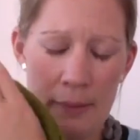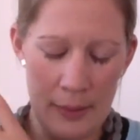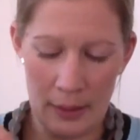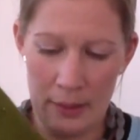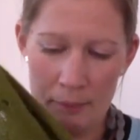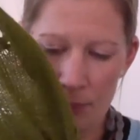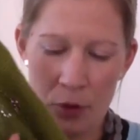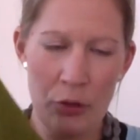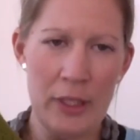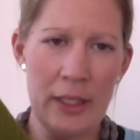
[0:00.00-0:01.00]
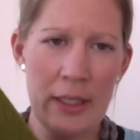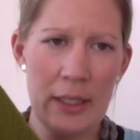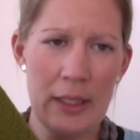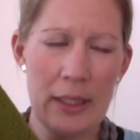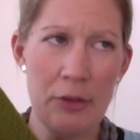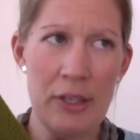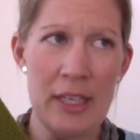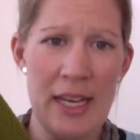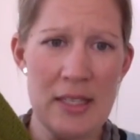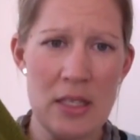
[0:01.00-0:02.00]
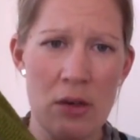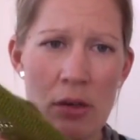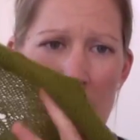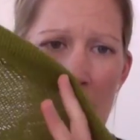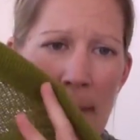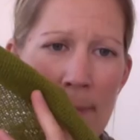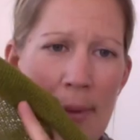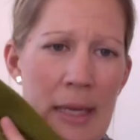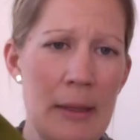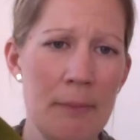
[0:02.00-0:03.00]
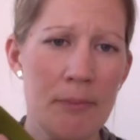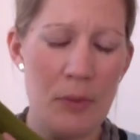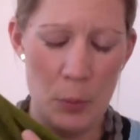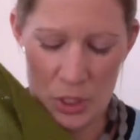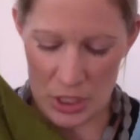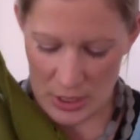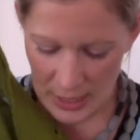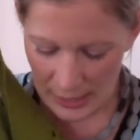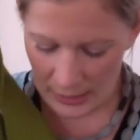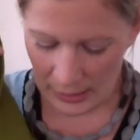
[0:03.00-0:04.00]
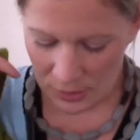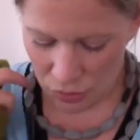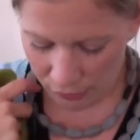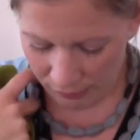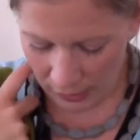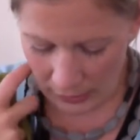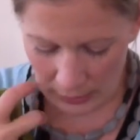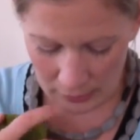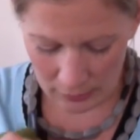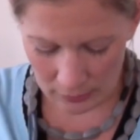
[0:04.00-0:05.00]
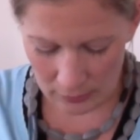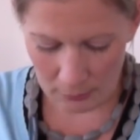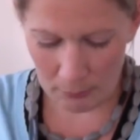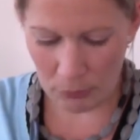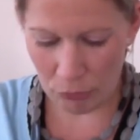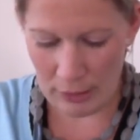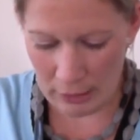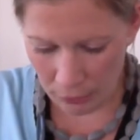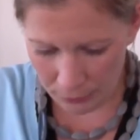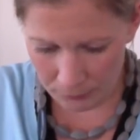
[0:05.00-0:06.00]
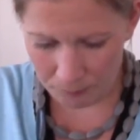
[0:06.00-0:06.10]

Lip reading: Grignasco Bambi, which is a extra fine merino,